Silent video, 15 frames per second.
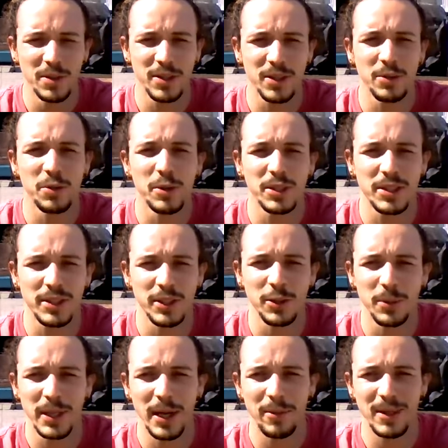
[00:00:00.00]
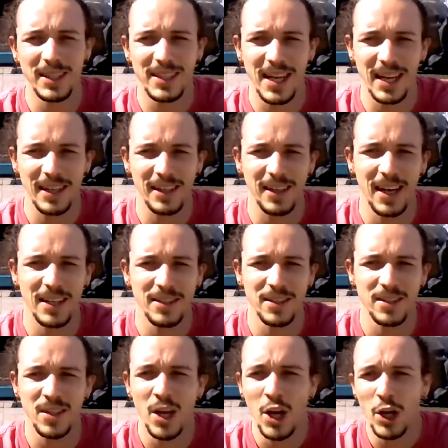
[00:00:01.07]
so you will still be able to take the
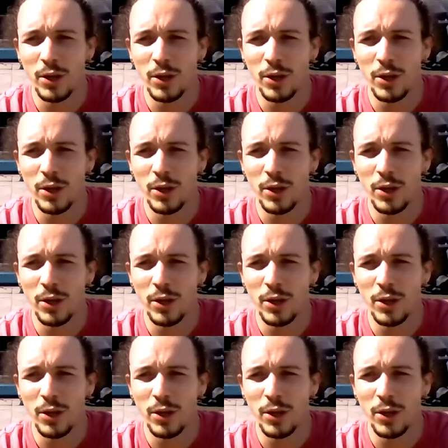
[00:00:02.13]
classes.